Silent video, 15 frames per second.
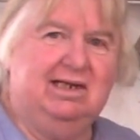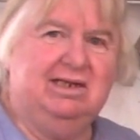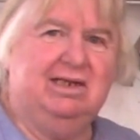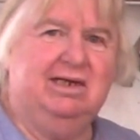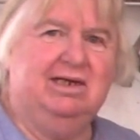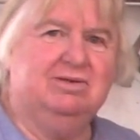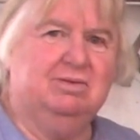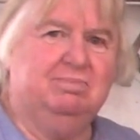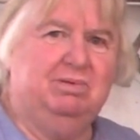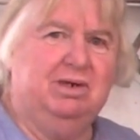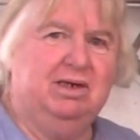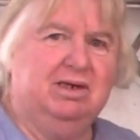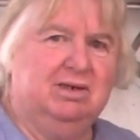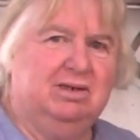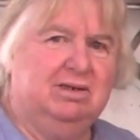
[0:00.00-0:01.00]
said things were
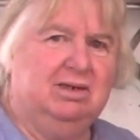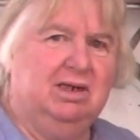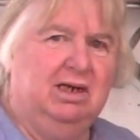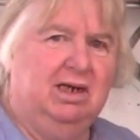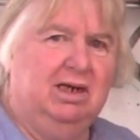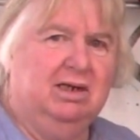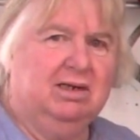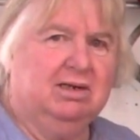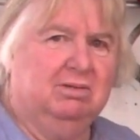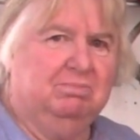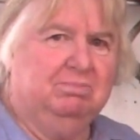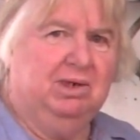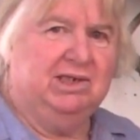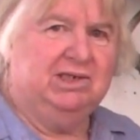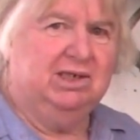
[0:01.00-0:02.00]
pretty good.
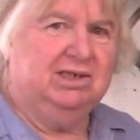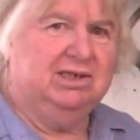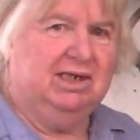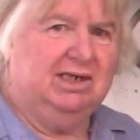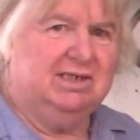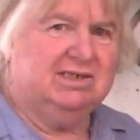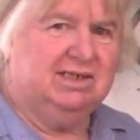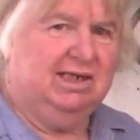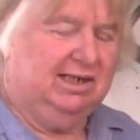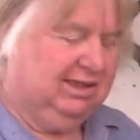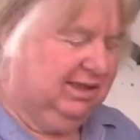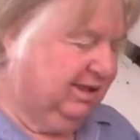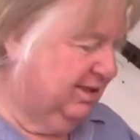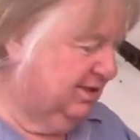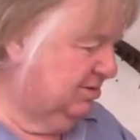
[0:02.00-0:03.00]
Compression test
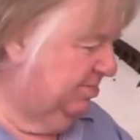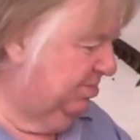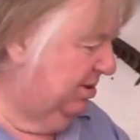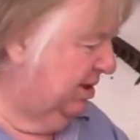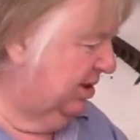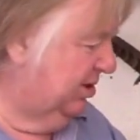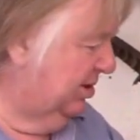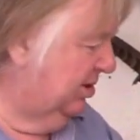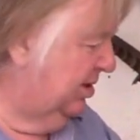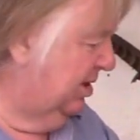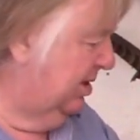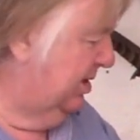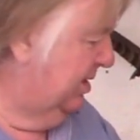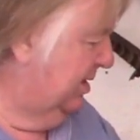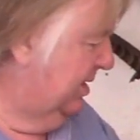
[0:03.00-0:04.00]
said things were pretty good.